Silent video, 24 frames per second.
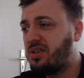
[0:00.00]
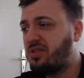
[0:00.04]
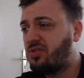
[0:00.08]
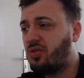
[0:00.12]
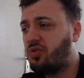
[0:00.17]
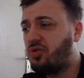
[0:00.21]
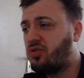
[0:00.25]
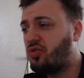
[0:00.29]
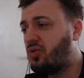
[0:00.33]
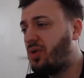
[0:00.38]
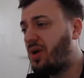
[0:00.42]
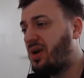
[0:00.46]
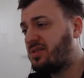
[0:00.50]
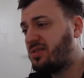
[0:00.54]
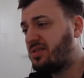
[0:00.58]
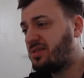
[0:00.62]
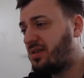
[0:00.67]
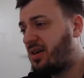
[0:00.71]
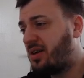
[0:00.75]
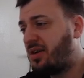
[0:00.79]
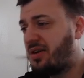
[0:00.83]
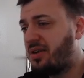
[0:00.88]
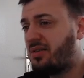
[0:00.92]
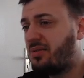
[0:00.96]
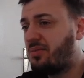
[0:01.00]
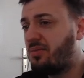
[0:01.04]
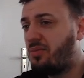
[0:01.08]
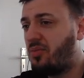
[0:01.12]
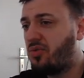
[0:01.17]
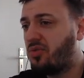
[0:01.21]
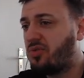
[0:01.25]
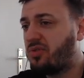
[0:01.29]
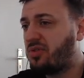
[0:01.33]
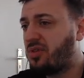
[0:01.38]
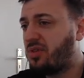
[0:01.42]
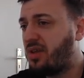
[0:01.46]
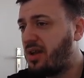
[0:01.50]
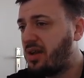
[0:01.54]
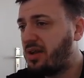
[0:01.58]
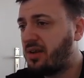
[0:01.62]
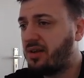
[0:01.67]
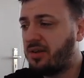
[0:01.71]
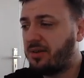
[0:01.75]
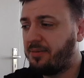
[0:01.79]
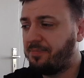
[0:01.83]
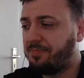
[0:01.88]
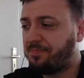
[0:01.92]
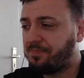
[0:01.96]
is going to SR it most
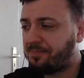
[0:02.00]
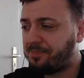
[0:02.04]
likely.